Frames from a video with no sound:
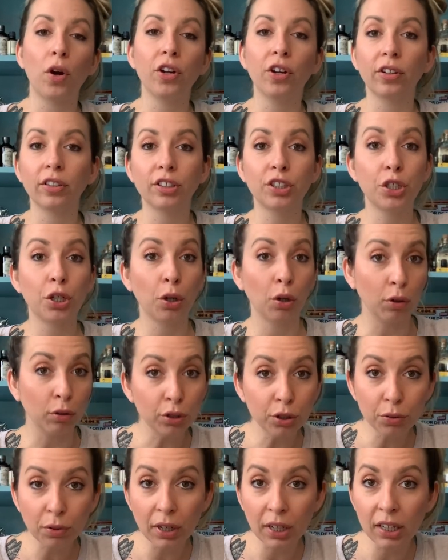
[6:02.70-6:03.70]
your
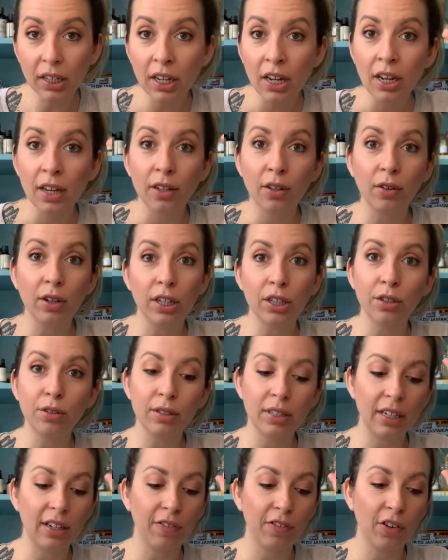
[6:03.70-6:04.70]
children. You can use
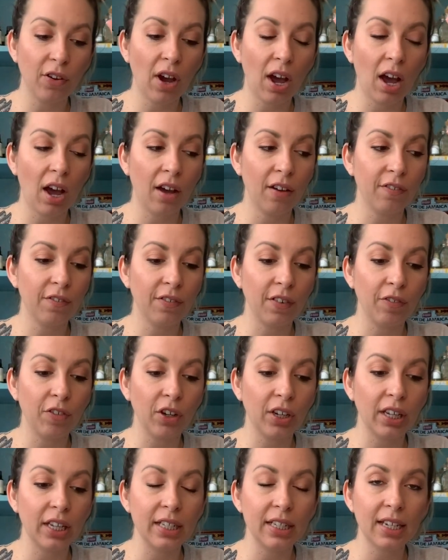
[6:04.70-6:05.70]
it if your
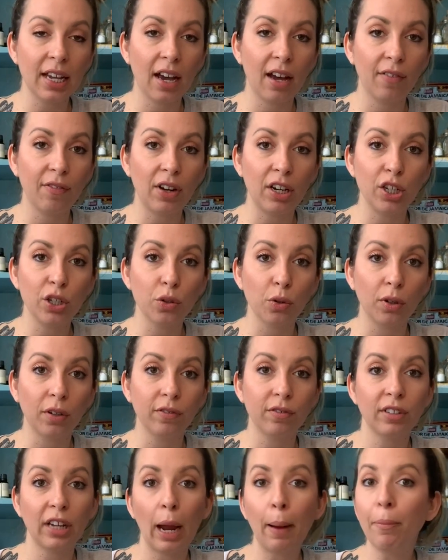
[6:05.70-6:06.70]
kids have any sort
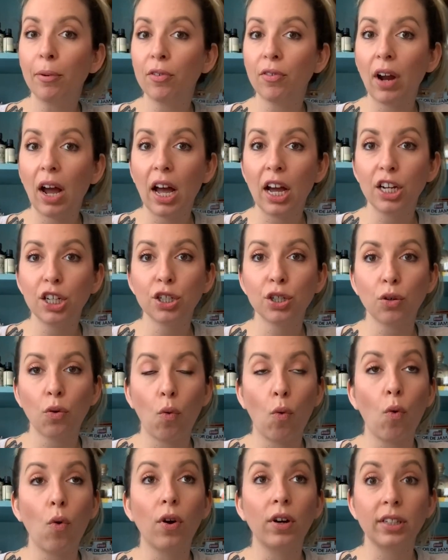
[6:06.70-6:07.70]
of diaper rash
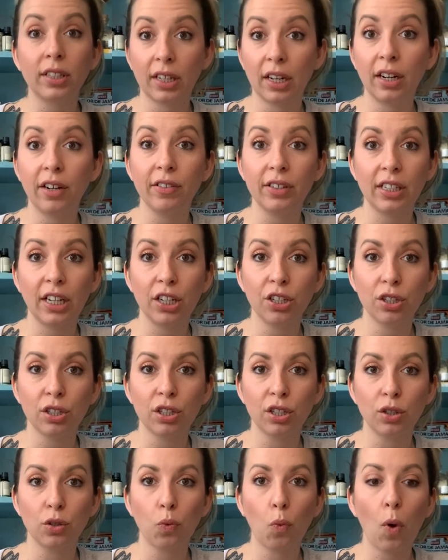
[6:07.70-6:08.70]
or skin irritations
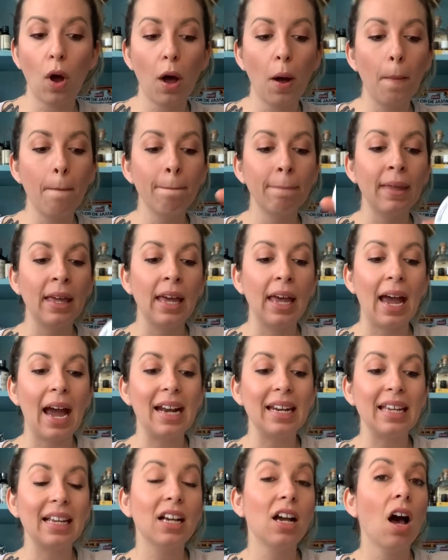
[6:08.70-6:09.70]
as well.
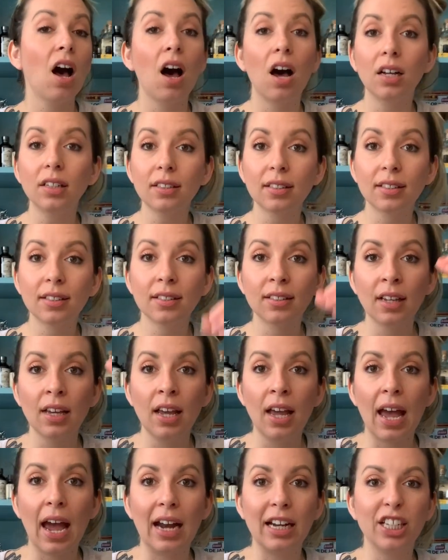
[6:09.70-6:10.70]
Any cuts,
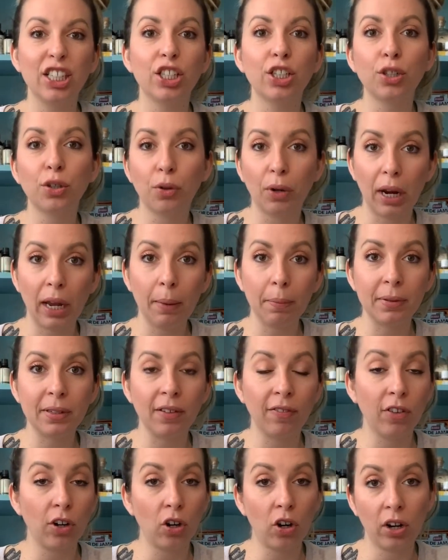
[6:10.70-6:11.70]
any scrapes,
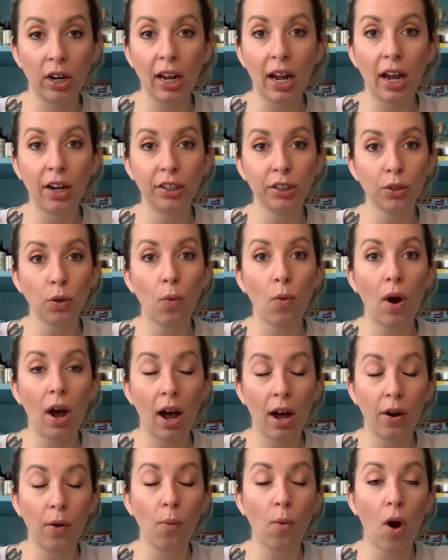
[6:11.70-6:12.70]
if they're learning how
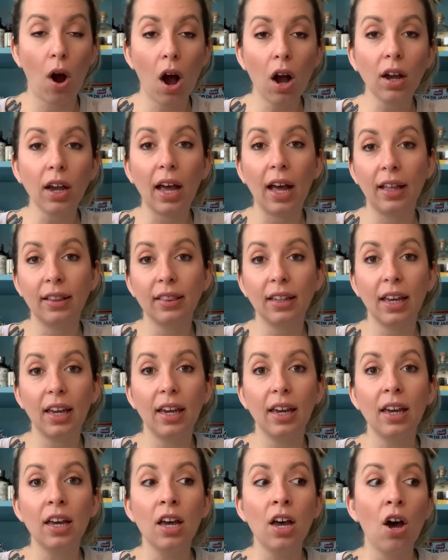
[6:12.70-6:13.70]
to walk and
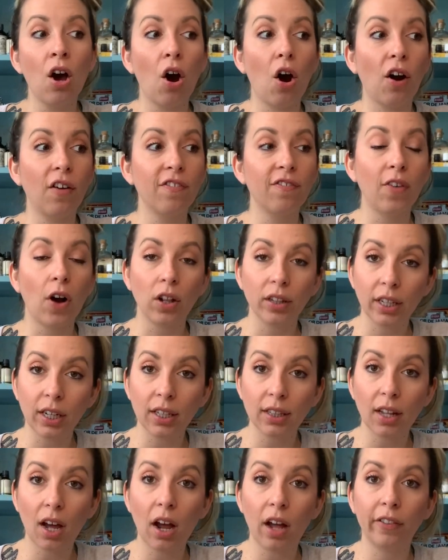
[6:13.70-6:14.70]
they are falling a
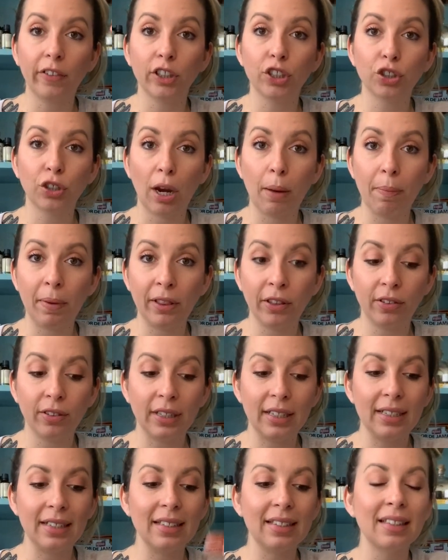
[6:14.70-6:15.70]
lot and they're scraping their
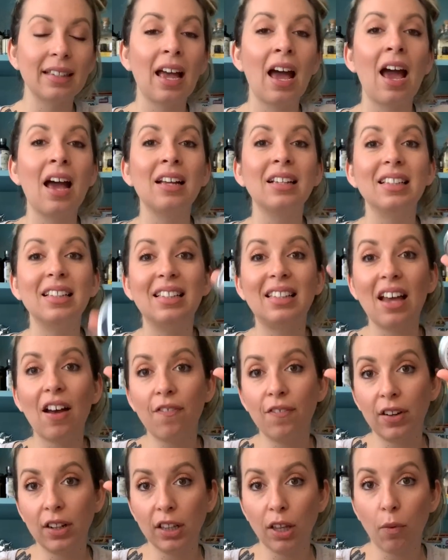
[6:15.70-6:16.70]
knees,
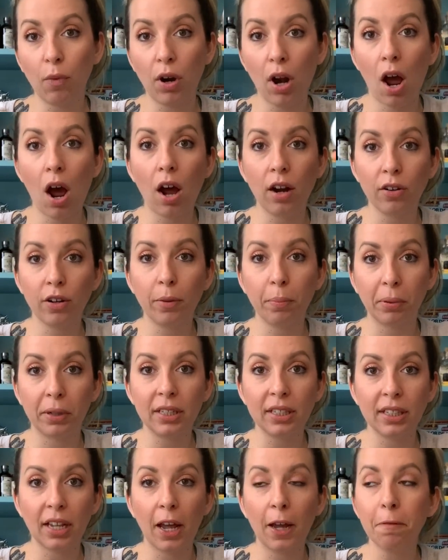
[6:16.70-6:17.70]
definitely
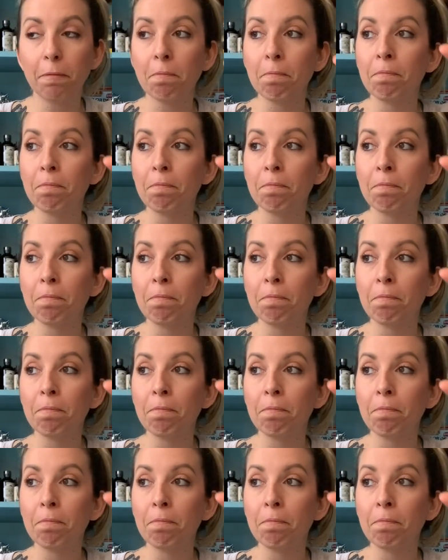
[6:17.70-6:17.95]
100%.